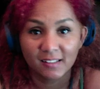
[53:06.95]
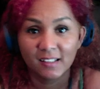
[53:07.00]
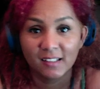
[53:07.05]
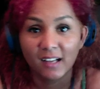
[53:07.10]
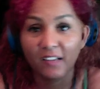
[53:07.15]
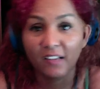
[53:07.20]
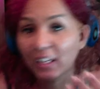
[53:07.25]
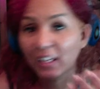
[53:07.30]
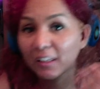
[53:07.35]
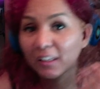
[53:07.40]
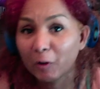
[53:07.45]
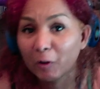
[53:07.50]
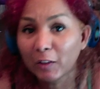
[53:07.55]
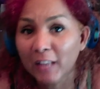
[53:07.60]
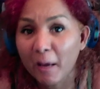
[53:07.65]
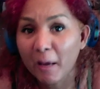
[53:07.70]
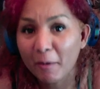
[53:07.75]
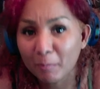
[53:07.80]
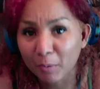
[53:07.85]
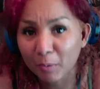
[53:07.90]
and they don't
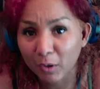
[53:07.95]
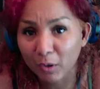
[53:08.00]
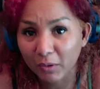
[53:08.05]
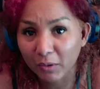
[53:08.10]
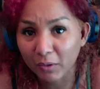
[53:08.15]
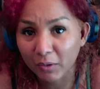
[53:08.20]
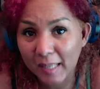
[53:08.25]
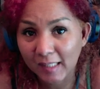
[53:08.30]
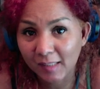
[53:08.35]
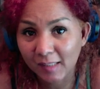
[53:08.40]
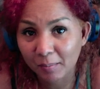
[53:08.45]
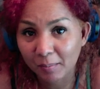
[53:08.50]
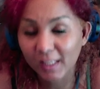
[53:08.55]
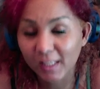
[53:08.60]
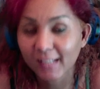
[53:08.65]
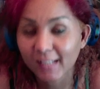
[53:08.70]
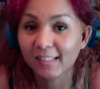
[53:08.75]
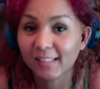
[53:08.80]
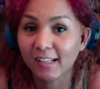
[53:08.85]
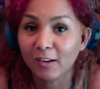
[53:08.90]
never progress,
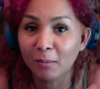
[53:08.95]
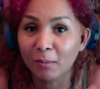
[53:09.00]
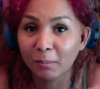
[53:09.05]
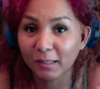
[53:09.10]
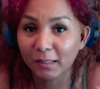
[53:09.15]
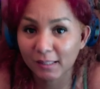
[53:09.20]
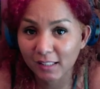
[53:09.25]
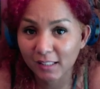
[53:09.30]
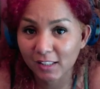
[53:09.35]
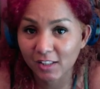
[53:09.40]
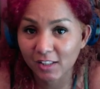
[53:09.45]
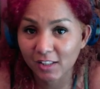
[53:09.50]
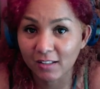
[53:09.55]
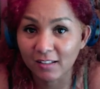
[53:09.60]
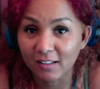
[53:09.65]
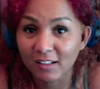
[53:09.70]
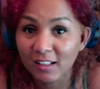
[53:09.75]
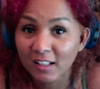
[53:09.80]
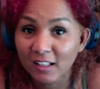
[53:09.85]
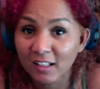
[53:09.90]
because the
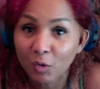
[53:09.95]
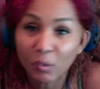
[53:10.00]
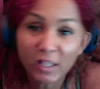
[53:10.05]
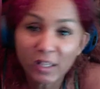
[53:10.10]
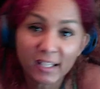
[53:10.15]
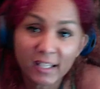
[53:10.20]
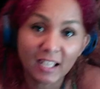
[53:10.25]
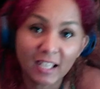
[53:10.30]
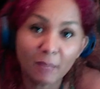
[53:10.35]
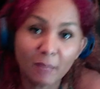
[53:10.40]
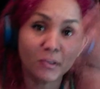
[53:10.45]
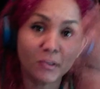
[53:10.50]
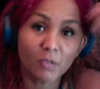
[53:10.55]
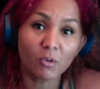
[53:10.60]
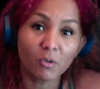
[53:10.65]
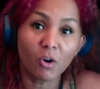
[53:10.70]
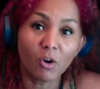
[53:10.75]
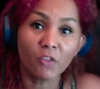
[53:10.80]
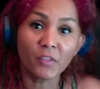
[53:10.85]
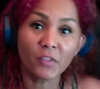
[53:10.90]
competition will keep you
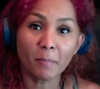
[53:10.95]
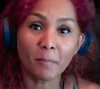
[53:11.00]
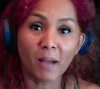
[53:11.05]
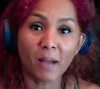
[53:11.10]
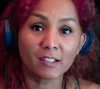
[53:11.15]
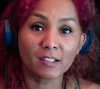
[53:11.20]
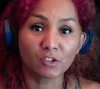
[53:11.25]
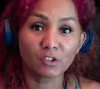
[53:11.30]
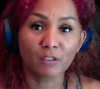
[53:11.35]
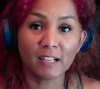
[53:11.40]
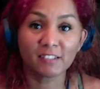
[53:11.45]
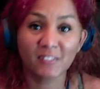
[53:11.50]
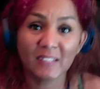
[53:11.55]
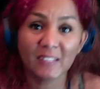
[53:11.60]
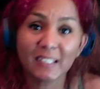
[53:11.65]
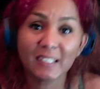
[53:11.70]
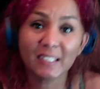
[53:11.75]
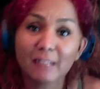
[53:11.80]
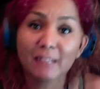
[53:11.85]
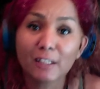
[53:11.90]
on the backtrack,
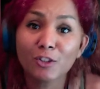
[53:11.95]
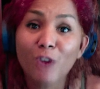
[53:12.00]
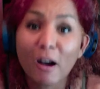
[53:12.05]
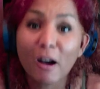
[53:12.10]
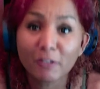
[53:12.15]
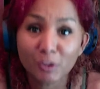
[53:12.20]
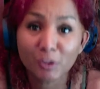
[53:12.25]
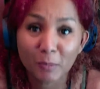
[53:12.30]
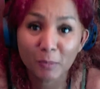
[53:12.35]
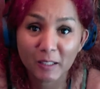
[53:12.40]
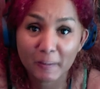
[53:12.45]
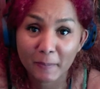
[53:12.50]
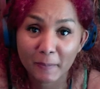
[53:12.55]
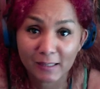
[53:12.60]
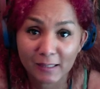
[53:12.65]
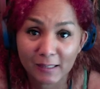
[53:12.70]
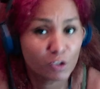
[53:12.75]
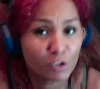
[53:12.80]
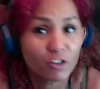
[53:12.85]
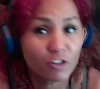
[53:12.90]
thinking that you have to be the
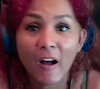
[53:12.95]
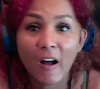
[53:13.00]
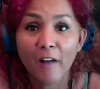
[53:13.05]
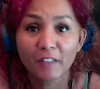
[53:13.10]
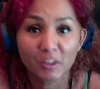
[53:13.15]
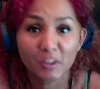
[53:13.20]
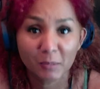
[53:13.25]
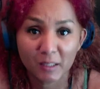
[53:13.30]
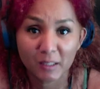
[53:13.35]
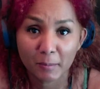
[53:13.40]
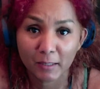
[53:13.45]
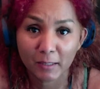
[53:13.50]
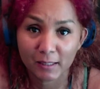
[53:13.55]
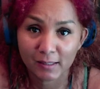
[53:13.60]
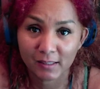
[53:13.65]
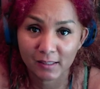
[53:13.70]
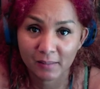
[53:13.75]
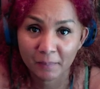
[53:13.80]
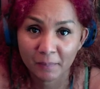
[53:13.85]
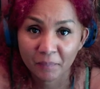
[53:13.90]
best. You don't have to be the
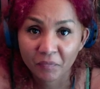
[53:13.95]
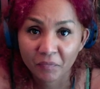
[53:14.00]
best.